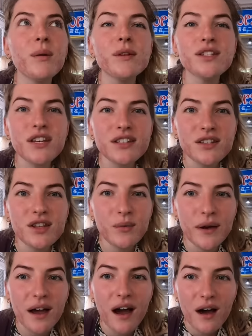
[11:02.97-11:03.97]
were just on the
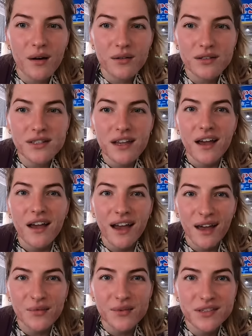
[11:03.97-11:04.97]
way out
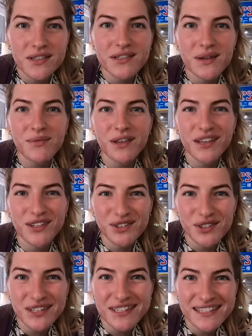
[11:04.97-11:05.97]
and seen something
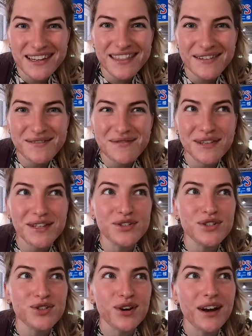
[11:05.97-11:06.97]
interesting that we wanted
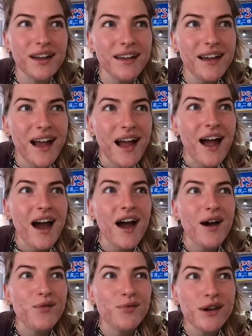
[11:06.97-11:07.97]
to try,
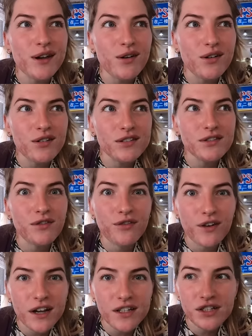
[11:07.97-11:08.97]
and we got
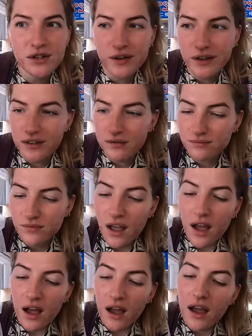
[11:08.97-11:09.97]
fried durian
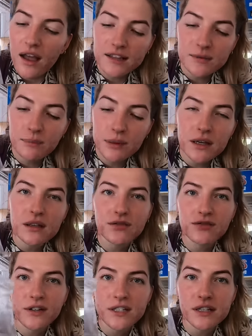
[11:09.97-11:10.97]
and banana
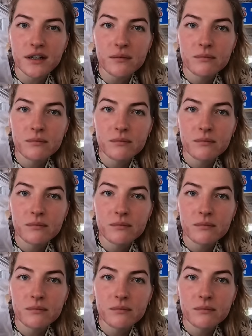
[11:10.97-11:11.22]
fritter.